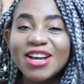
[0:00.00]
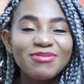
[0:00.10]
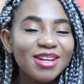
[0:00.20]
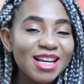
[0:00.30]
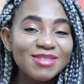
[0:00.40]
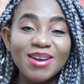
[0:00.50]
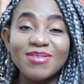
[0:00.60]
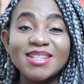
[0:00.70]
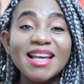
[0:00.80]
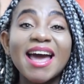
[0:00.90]
Because
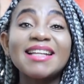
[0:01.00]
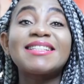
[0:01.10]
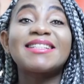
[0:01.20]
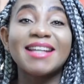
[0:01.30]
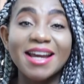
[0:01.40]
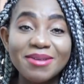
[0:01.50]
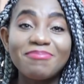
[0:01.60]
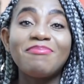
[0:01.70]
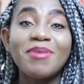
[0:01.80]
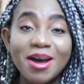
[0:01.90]
babies ain't
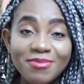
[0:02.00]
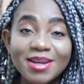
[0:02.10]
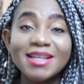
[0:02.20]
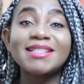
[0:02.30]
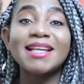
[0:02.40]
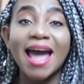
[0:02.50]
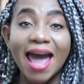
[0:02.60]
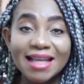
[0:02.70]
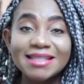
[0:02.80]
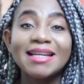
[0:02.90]
cheap. Babies
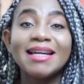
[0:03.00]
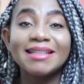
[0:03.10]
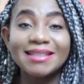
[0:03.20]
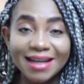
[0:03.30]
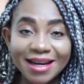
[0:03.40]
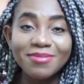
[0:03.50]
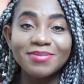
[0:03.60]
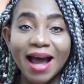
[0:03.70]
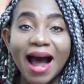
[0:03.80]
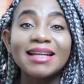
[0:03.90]
ain't cheap.
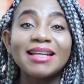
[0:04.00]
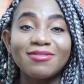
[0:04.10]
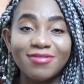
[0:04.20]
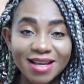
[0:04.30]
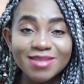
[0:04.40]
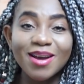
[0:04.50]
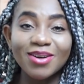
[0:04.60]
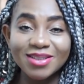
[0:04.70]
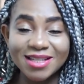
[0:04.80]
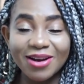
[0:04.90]
They're an investment
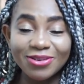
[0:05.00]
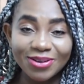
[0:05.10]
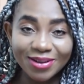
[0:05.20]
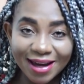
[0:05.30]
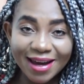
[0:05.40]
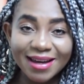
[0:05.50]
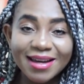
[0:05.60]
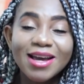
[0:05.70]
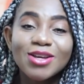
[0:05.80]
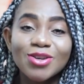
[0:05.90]
on their own,
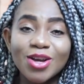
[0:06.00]
okay? So